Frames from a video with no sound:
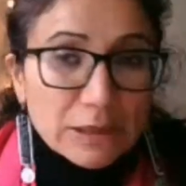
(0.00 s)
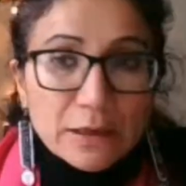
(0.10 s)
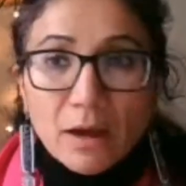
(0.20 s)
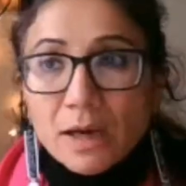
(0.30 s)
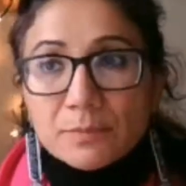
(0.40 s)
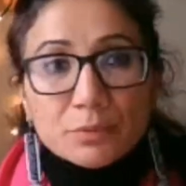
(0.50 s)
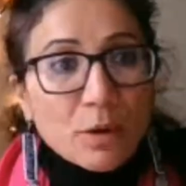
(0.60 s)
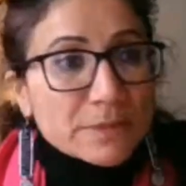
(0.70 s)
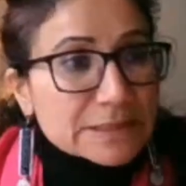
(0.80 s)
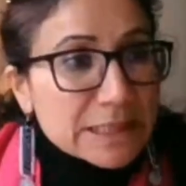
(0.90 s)
calling card
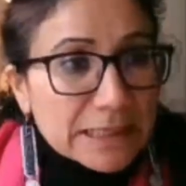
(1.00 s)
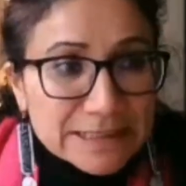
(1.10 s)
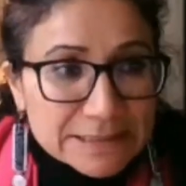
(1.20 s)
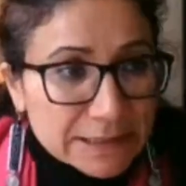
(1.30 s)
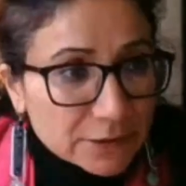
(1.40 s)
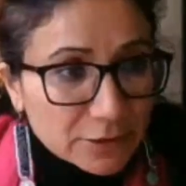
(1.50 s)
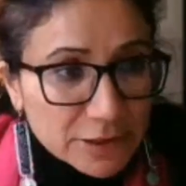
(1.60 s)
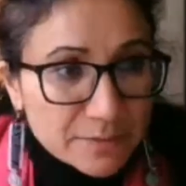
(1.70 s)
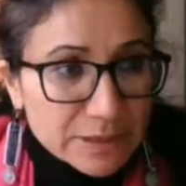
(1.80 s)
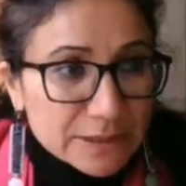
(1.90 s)
promising, let's say,
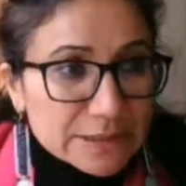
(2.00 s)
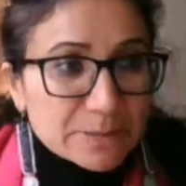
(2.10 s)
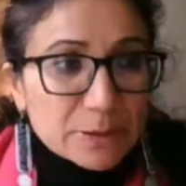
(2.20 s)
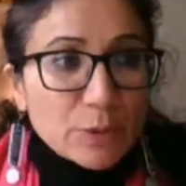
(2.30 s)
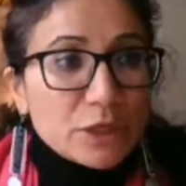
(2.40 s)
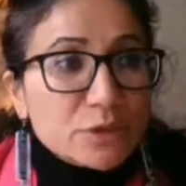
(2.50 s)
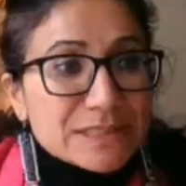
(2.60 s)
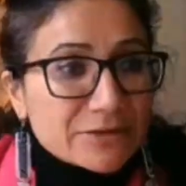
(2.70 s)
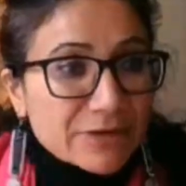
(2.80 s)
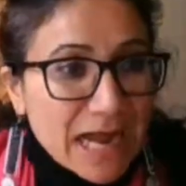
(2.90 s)
30 minutes. But when
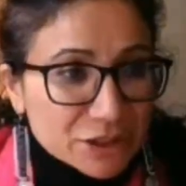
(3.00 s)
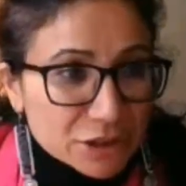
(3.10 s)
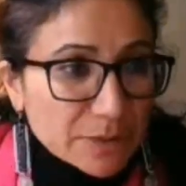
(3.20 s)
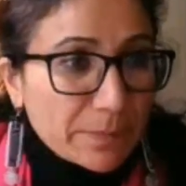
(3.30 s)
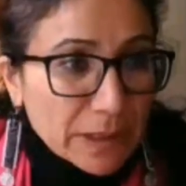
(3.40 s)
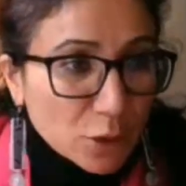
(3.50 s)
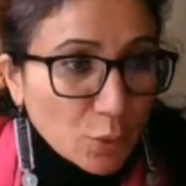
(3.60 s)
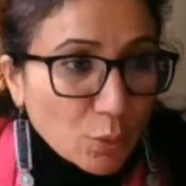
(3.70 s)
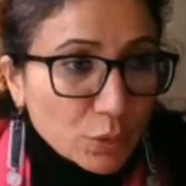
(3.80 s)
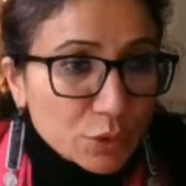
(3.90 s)
you scratch the PIN
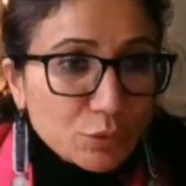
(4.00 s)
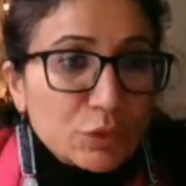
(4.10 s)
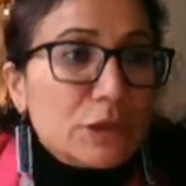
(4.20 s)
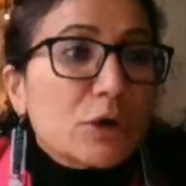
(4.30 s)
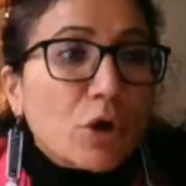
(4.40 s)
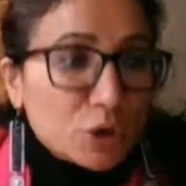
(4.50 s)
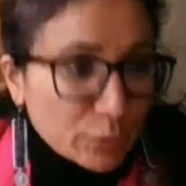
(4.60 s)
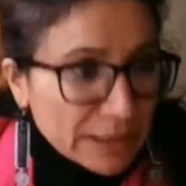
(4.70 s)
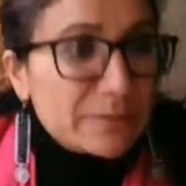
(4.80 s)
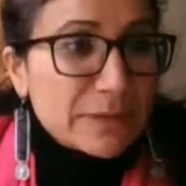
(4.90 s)
code, you only
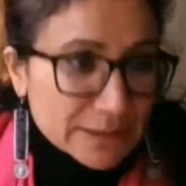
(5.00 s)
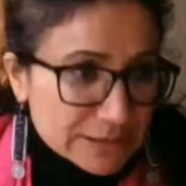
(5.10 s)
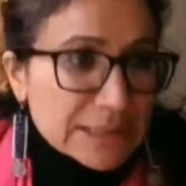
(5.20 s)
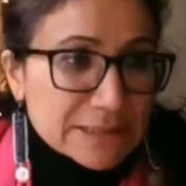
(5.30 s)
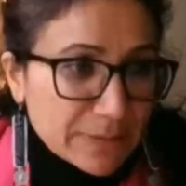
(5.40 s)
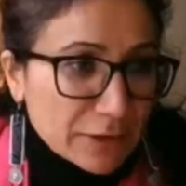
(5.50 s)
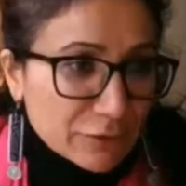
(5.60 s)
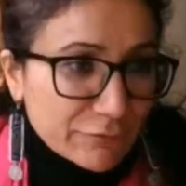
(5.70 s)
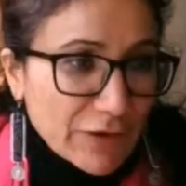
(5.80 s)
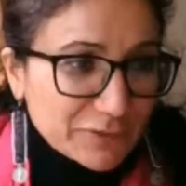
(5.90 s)
got 20 minutes, as a
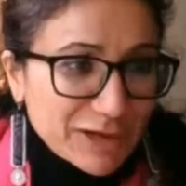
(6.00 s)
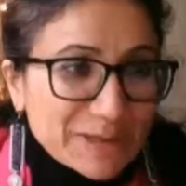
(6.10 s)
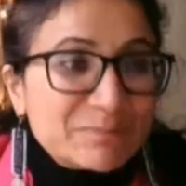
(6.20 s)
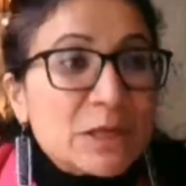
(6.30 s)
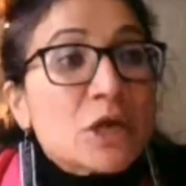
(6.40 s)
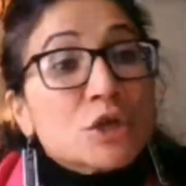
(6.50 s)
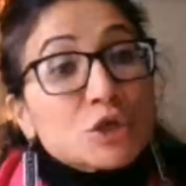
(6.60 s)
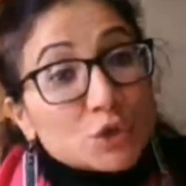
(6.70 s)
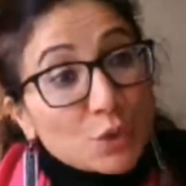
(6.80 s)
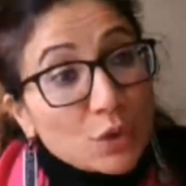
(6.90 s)
matter of fact, right?
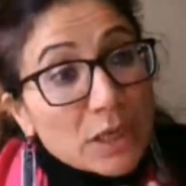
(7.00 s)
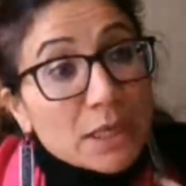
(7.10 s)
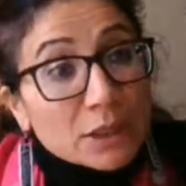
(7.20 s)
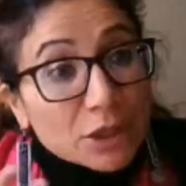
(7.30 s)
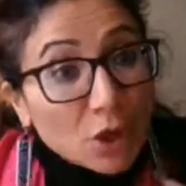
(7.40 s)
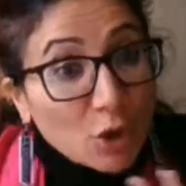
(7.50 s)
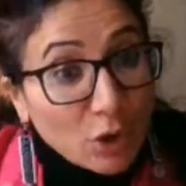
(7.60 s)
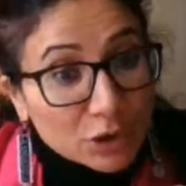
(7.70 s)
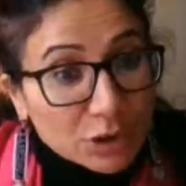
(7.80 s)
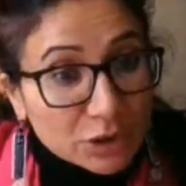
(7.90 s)
So the,
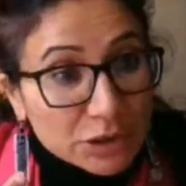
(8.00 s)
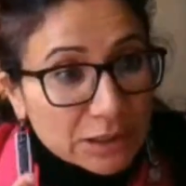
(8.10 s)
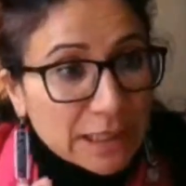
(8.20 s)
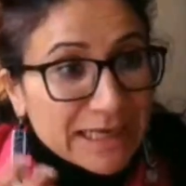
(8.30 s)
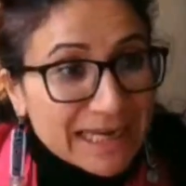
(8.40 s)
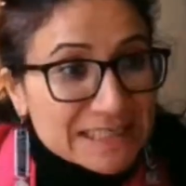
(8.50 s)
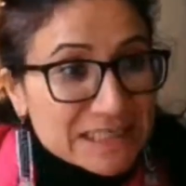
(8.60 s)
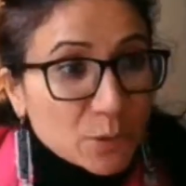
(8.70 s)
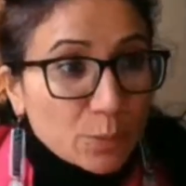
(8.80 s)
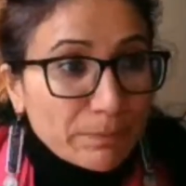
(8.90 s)
the
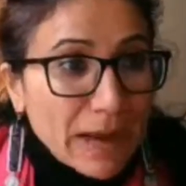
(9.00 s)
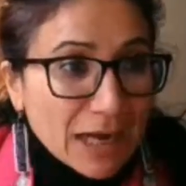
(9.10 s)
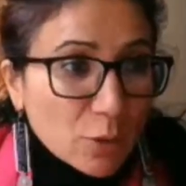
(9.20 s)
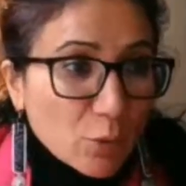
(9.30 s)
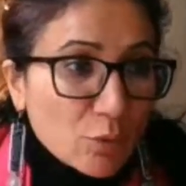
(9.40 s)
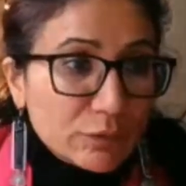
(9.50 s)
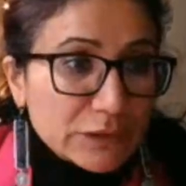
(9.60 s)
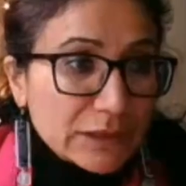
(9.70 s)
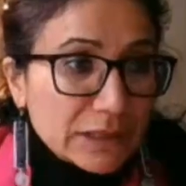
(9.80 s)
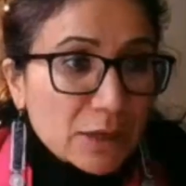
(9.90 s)
connecting back home
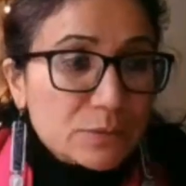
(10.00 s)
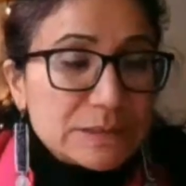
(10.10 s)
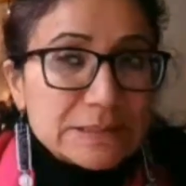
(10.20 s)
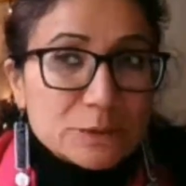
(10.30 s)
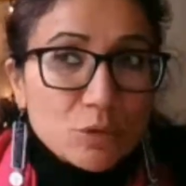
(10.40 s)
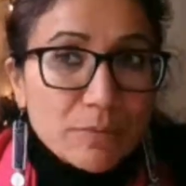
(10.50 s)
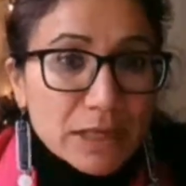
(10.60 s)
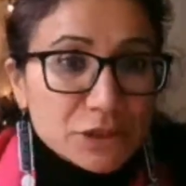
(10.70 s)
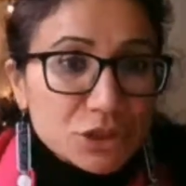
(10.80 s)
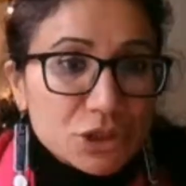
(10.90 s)
with India was so
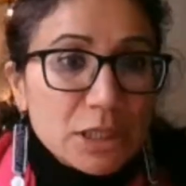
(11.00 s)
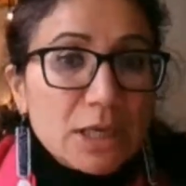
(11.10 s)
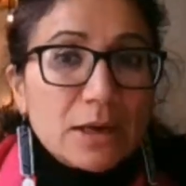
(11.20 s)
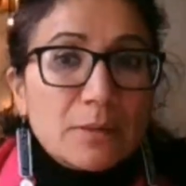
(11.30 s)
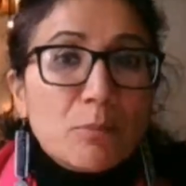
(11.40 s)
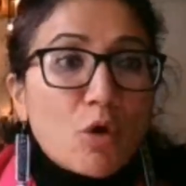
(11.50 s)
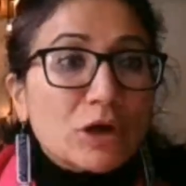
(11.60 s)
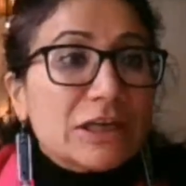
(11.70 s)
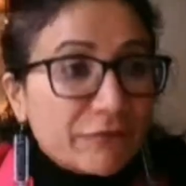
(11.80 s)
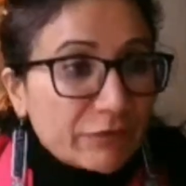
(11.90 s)
much
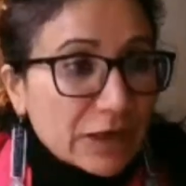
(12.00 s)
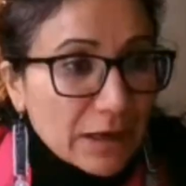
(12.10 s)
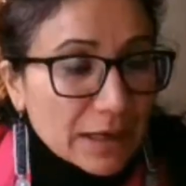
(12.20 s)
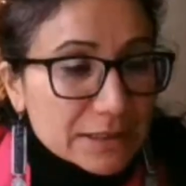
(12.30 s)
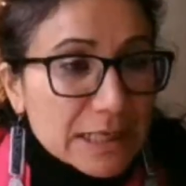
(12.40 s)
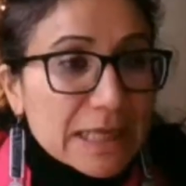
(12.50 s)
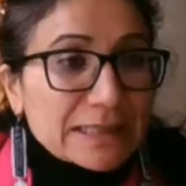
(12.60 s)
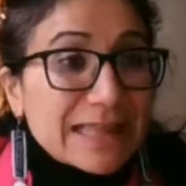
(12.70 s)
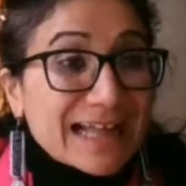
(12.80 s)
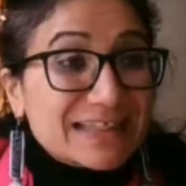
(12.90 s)
more difficult
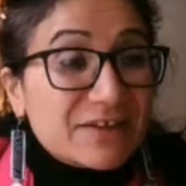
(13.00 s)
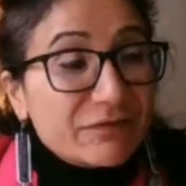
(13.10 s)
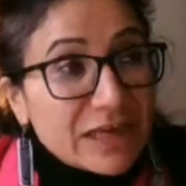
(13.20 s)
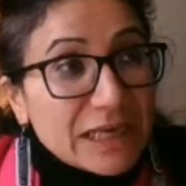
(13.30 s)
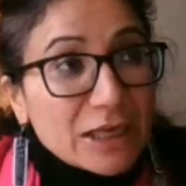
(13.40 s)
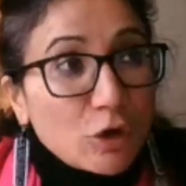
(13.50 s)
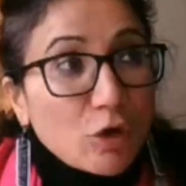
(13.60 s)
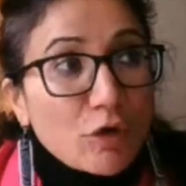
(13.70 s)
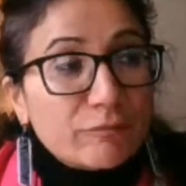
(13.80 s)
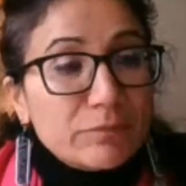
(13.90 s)
that the
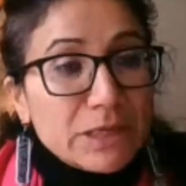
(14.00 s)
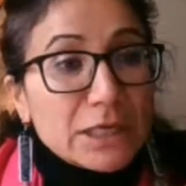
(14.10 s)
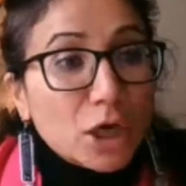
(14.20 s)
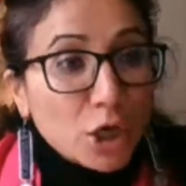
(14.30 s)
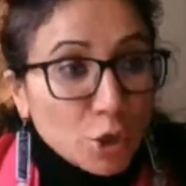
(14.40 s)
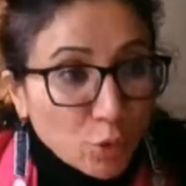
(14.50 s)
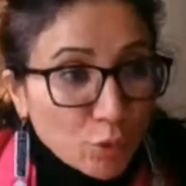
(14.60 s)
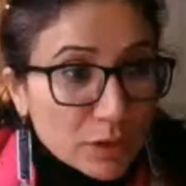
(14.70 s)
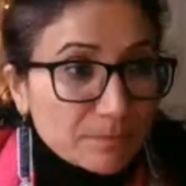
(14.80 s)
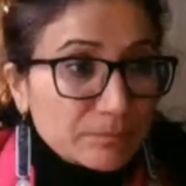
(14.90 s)
feeling of being
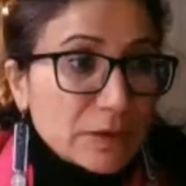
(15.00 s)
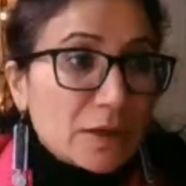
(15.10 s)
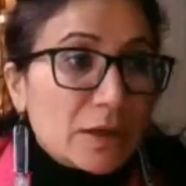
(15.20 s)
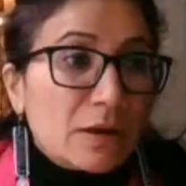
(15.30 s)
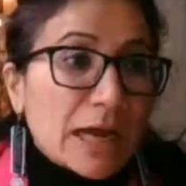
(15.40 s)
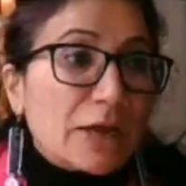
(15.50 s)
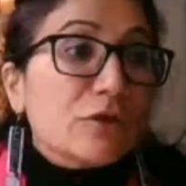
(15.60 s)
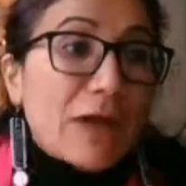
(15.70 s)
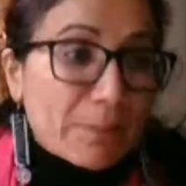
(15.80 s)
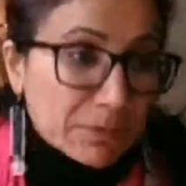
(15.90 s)
alone uh,
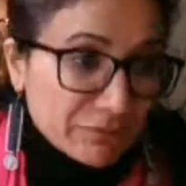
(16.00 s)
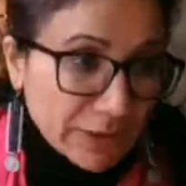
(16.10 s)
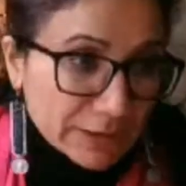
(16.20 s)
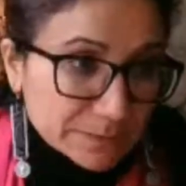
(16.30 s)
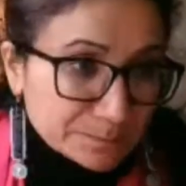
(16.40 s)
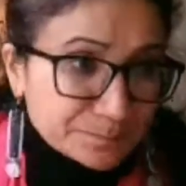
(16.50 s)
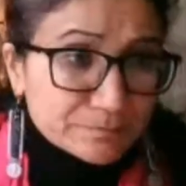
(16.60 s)
kind of amplified.